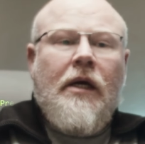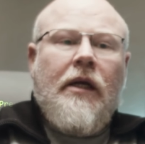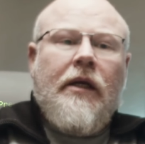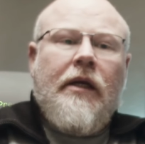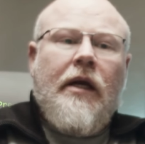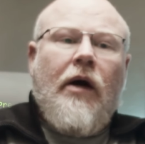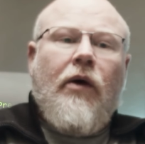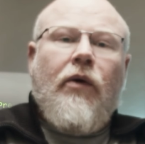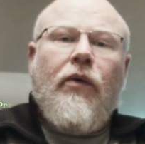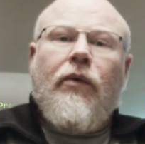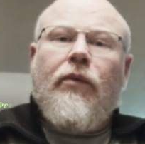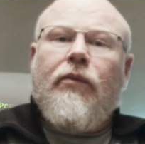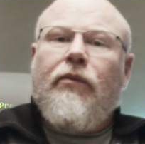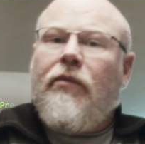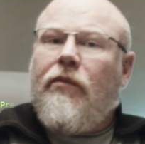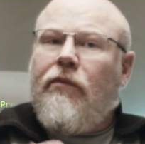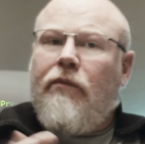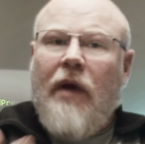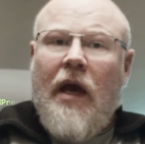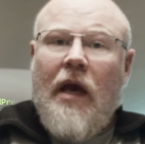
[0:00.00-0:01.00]
Now,
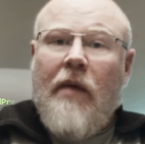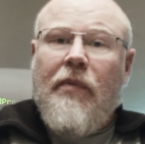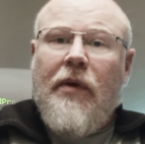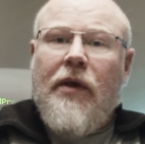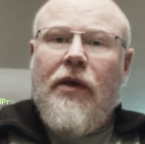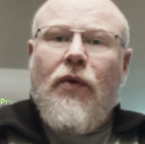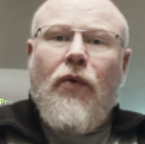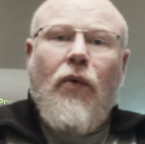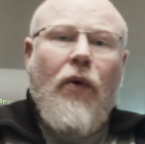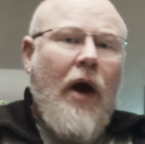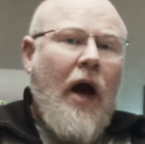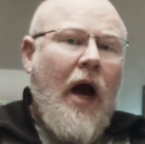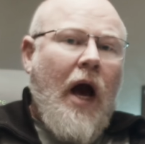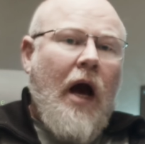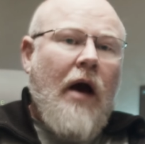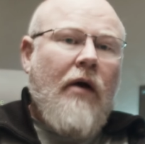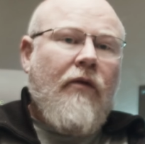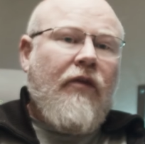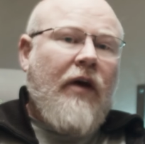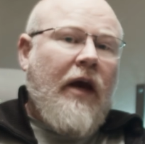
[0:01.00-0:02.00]
maybe you
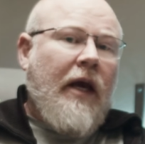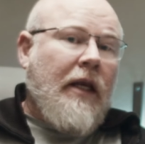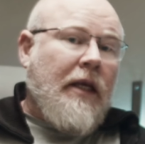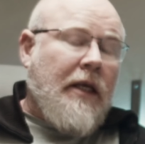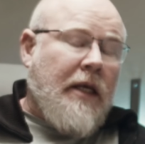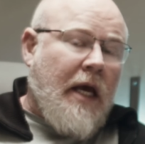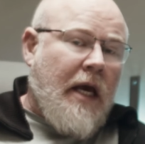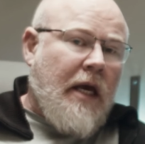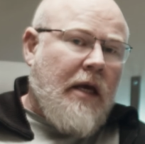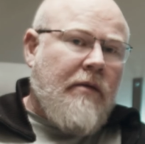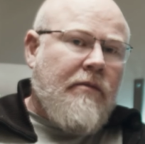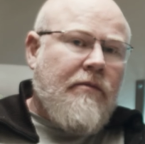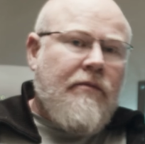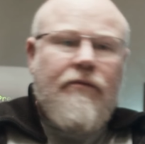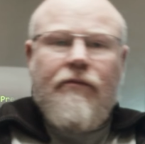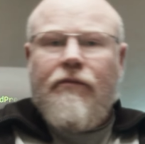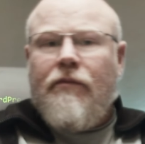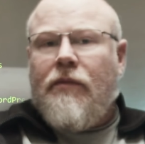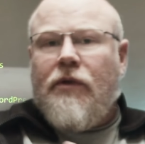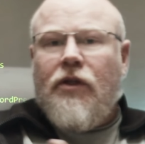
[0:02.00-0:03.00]
have a
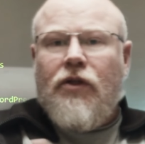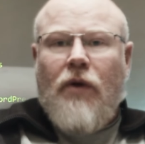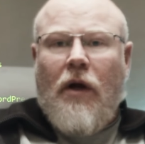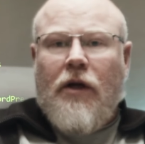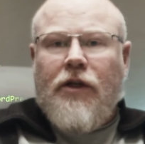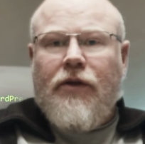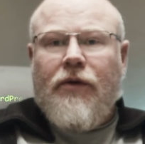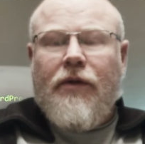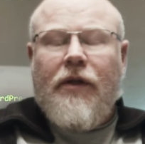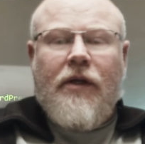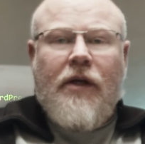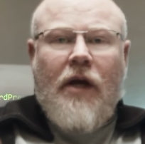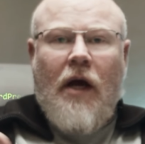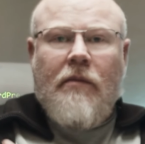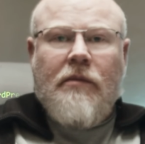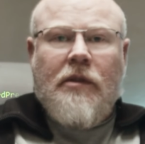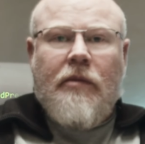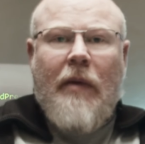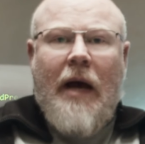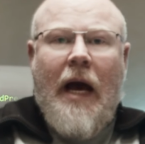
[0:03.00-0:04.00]
name structure that
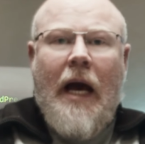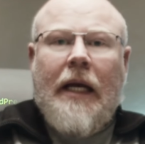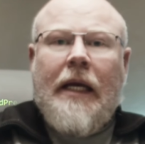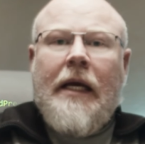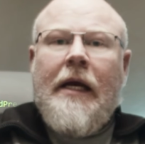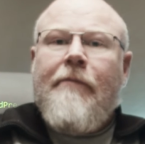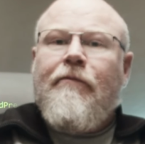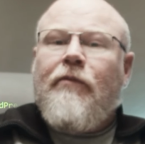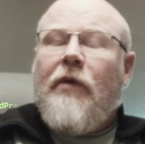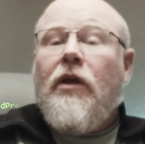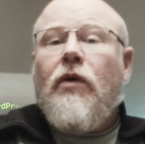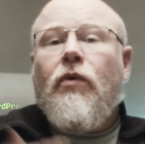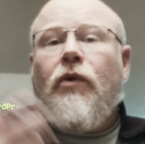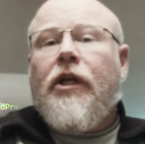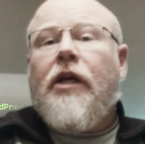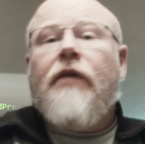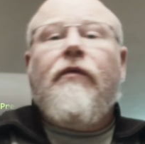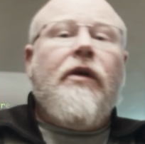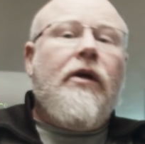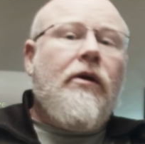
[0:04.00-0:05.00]
comes back and you want
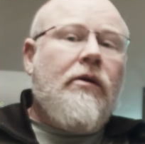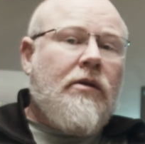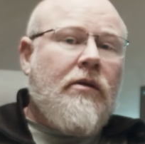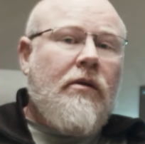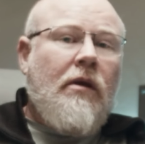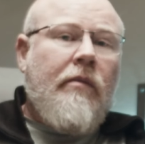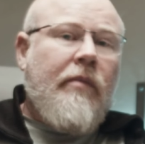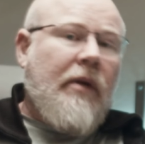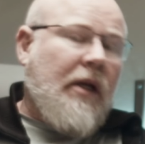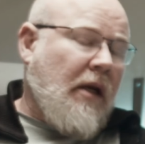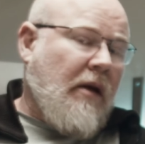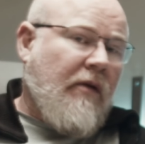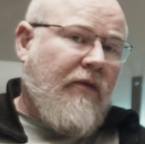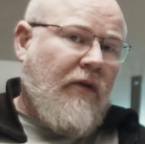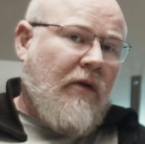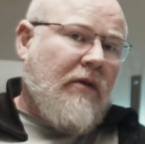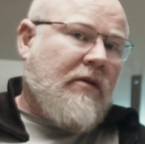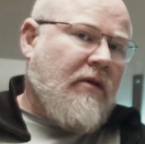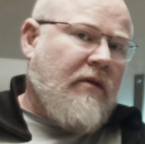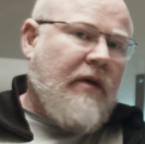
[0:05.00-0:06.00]
to give the user the ability to
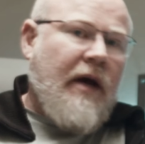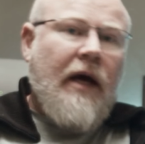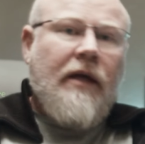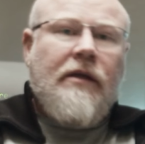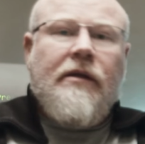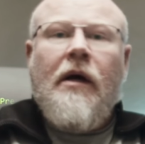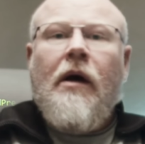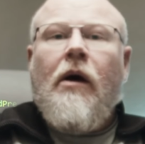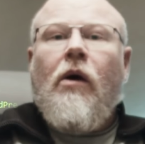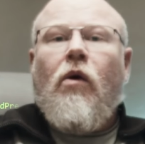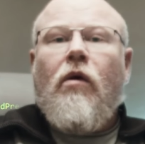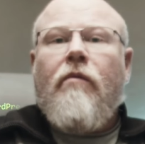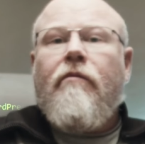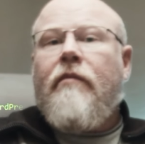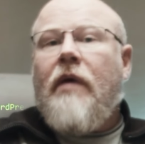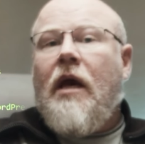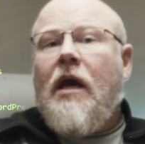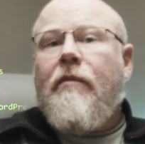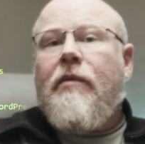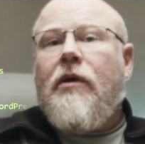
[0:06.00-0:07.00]
filter that. Or
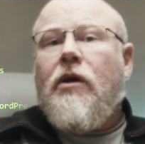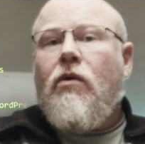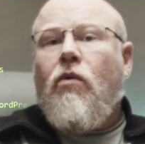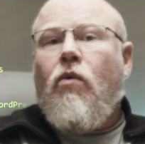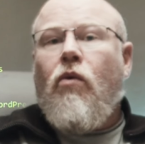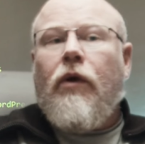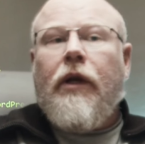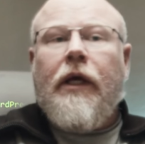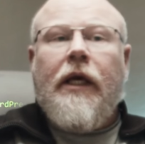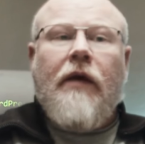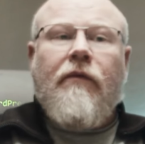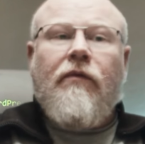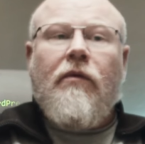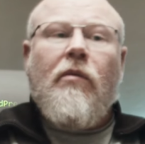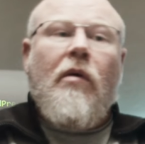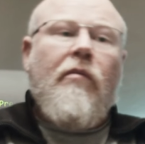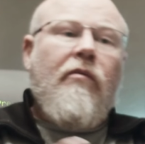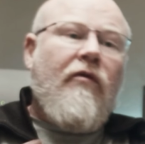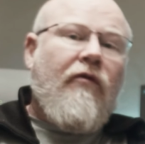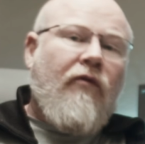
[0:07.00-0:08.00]
maybe you want to give
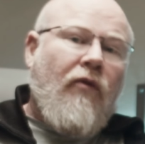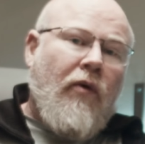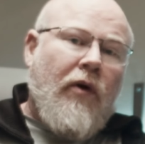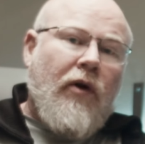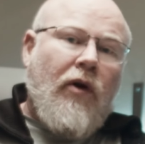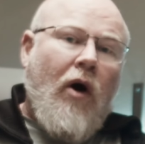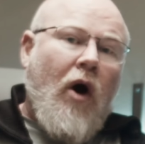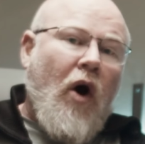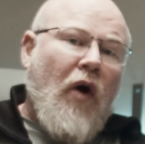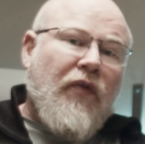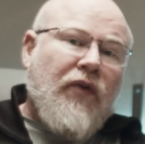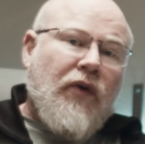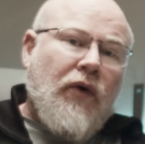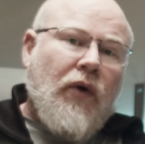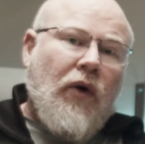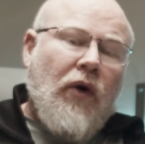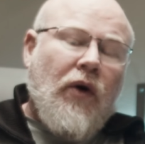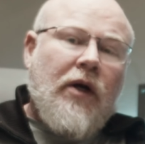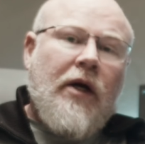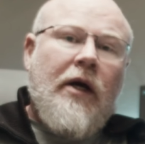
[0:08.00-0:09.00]
them a before and after
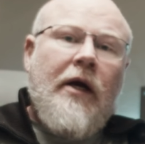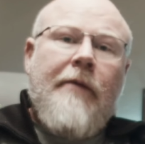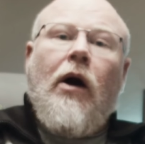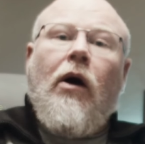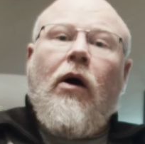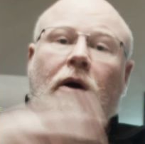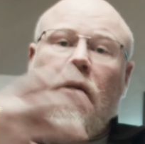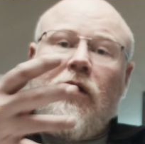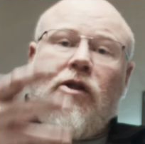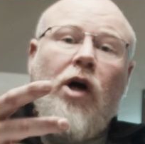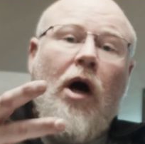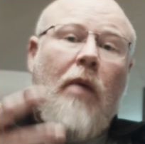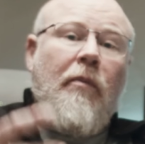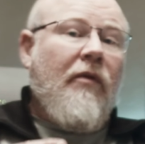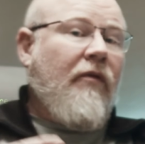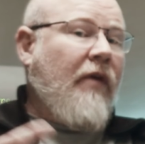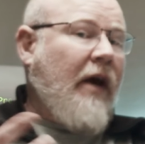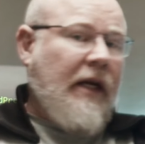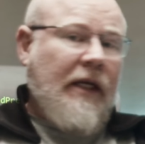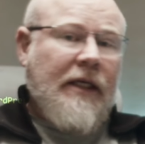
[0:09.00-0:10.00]
hook on top
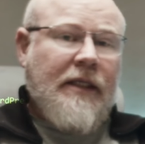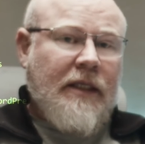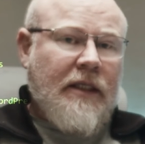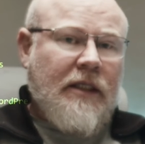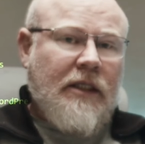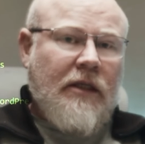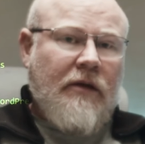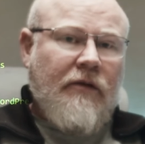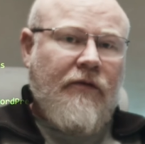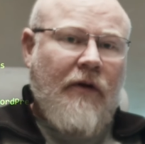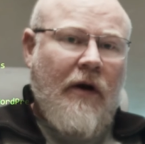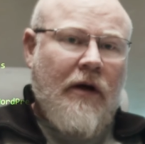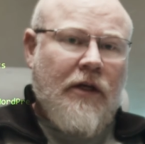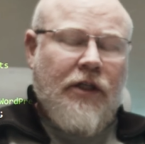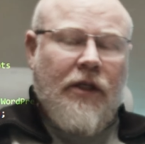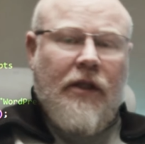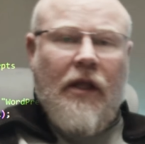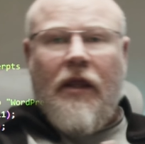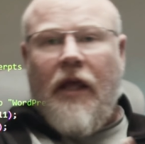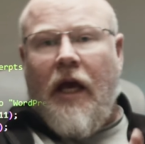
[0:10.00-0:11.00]
of an existing
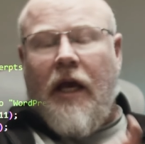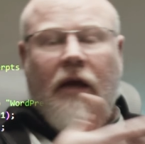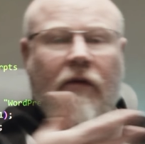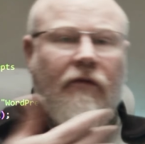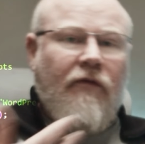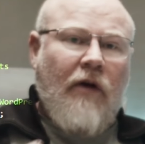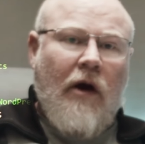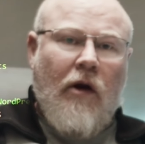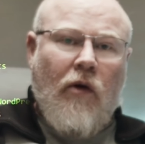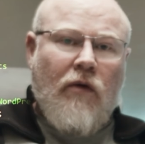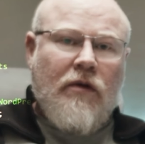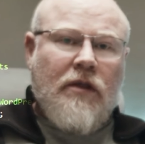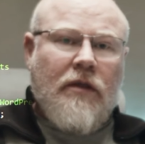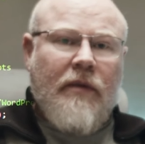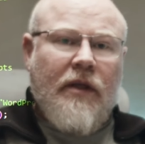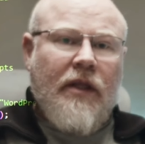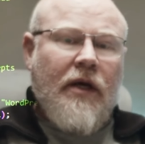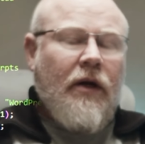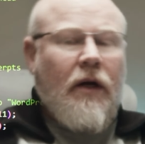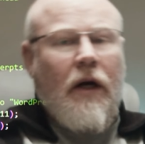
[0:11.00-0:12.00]
function that they can fire off
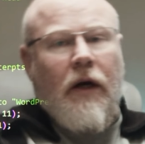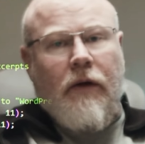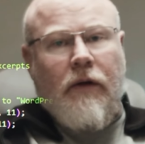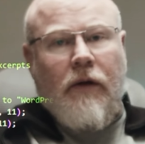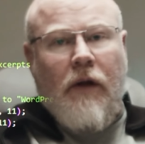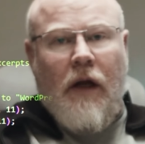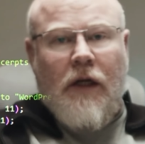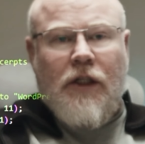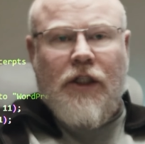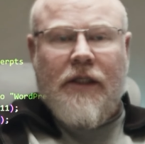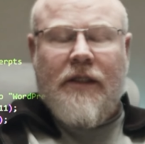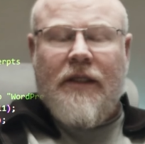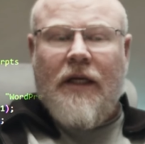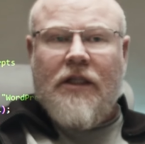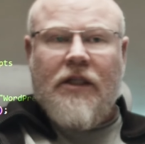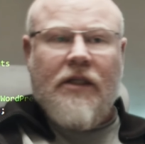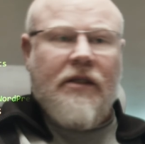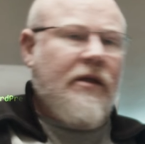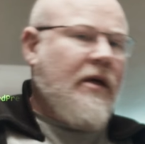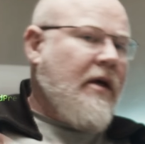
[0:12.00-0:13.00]
some of their own logic,
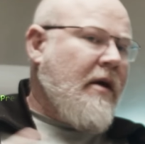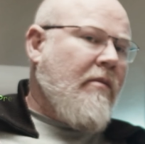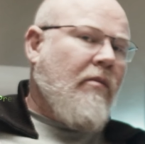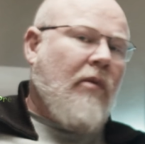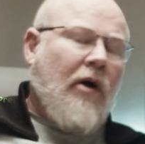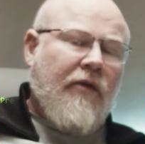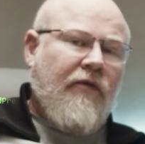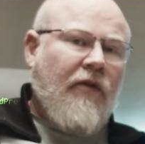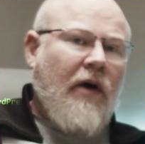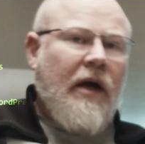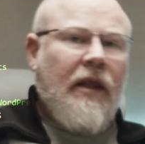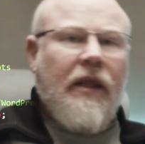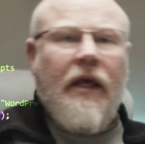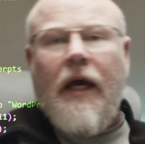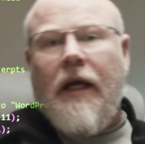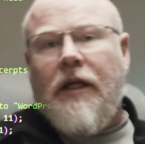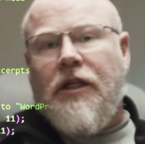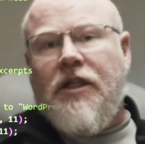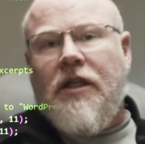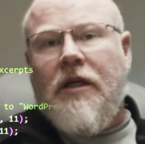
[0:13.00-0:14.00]
such as modifying
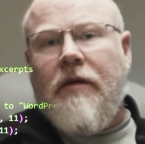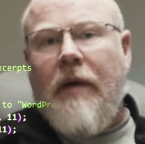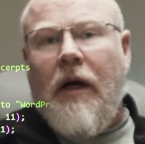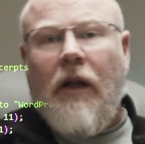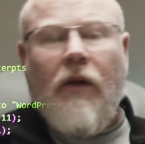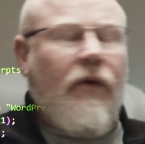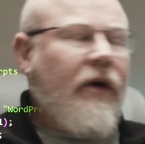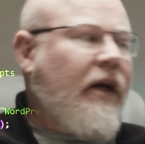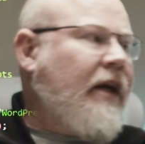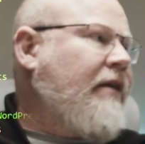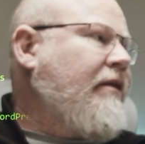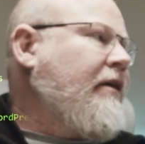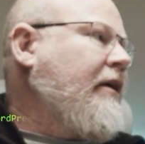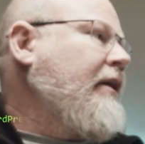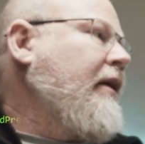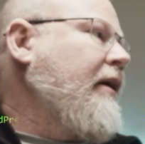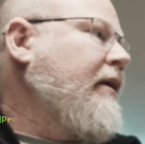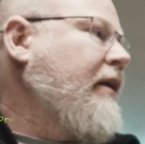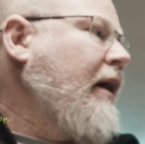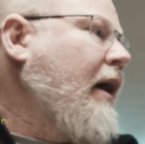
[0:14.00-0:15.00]
the HTML or anything
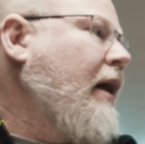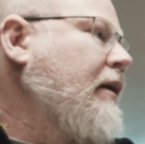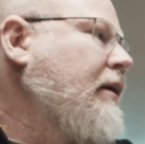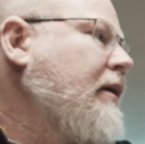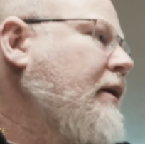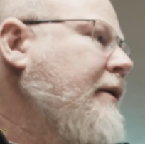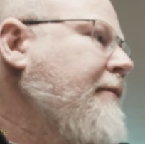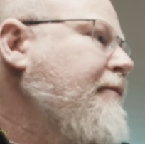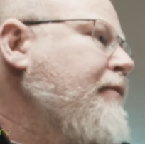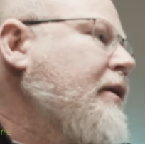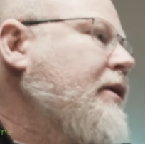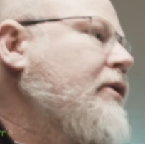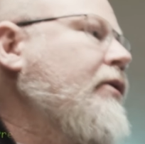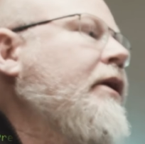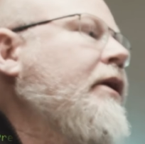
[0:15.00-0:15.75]
like that. So